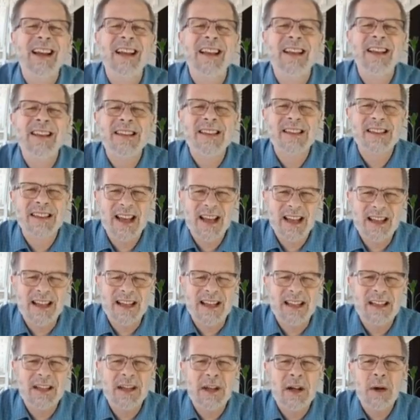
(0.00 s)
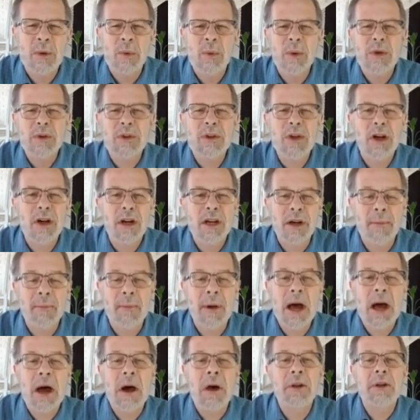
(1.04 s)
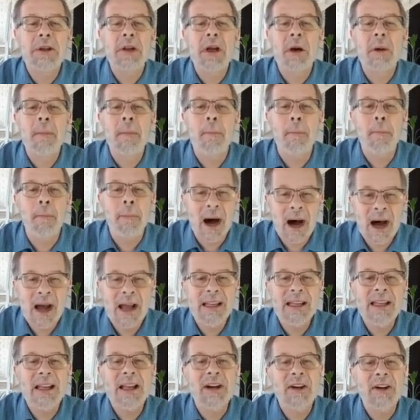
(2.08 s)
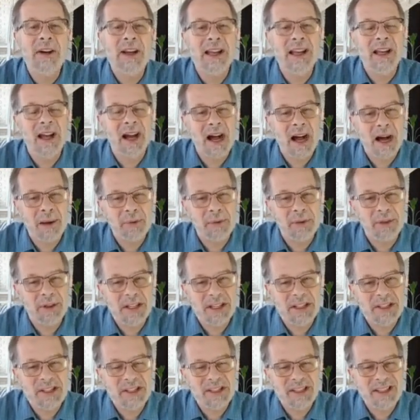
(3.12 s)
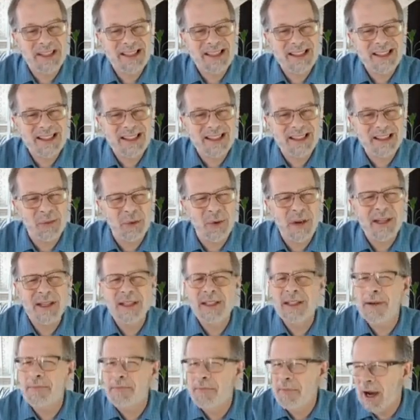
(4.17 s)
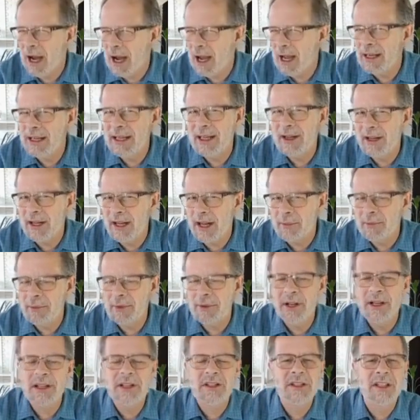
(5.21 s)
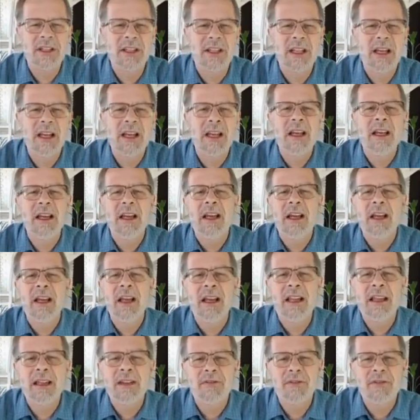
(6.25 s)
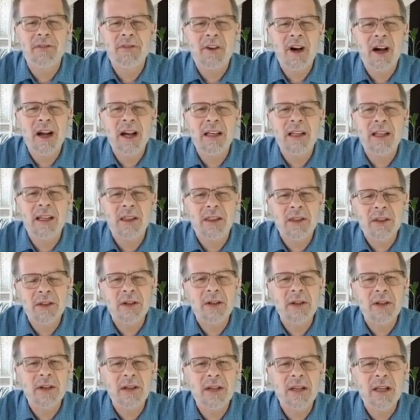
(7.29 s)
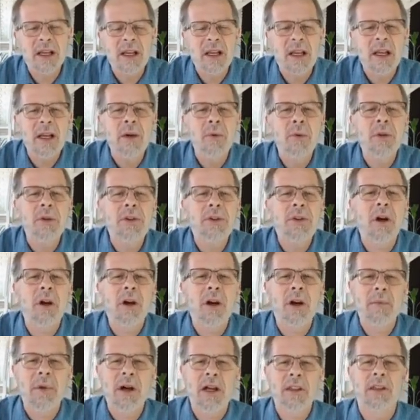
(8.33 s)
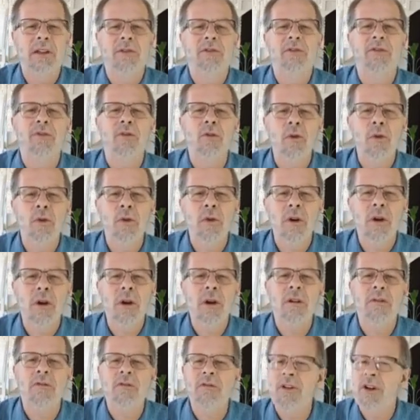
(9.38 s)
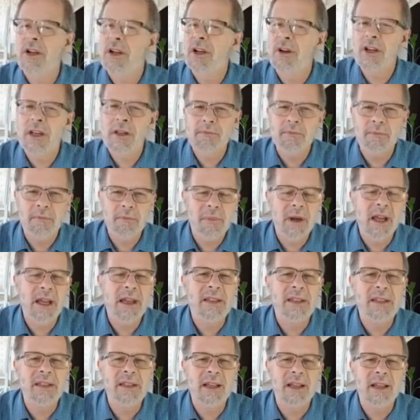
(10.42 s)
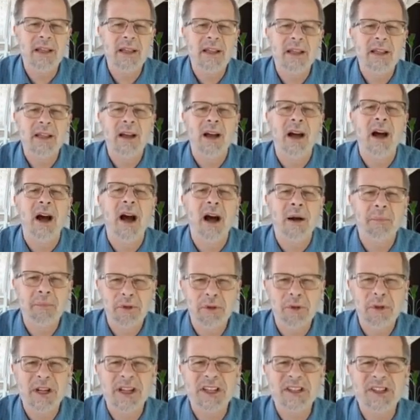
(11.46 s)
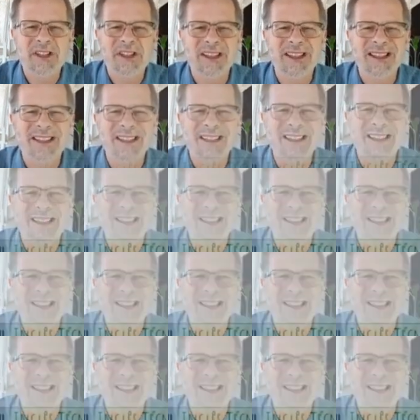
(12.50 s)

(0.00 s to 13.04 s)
Second, we'll talk about binary operations. What is a binary operation? And then finally, third, we'll talk about the 4 very basic operations.